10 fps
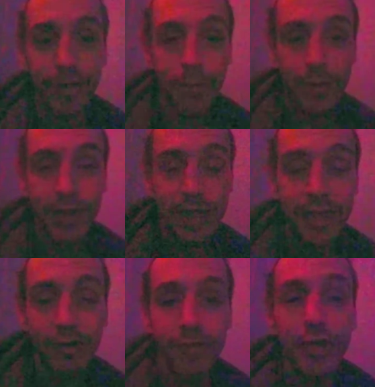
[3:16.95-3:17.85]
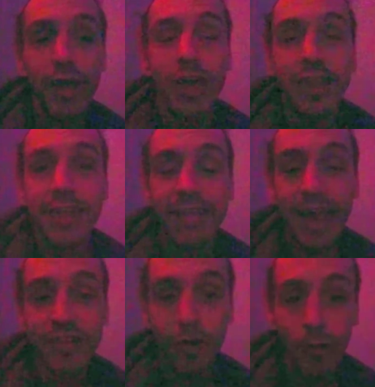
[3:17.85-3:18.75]
we're going to kill this
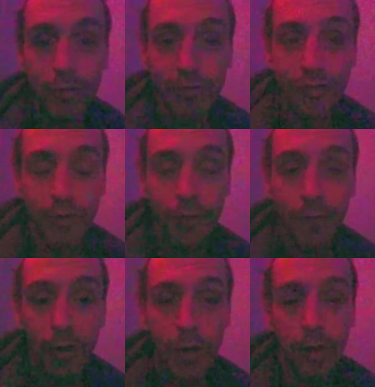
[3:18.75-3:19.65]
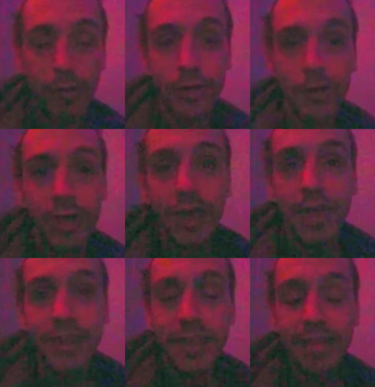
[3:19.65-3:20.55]
asshole who stole your phone, or
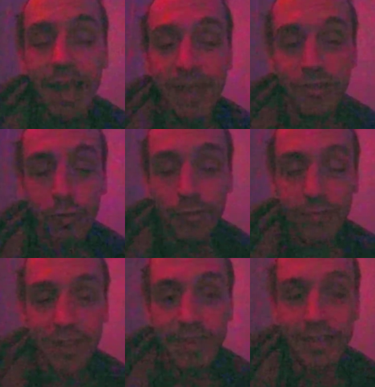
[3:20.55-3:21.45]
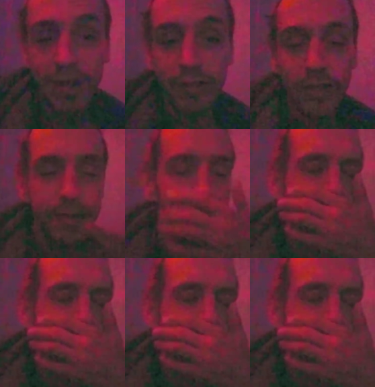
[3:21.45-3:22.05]
this asshole who did this, that, or the other.